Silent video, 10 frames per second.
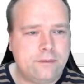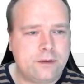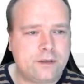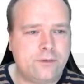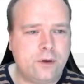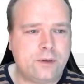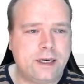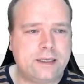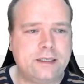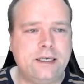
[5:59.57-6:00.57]
first of all, you
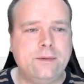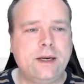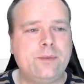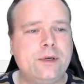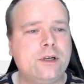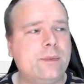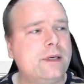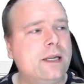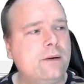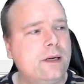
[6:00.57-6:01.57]
can actually see when I press up
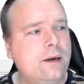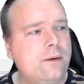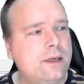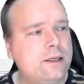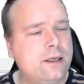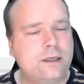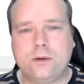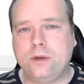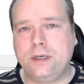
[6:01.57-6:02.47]
and down now, it's only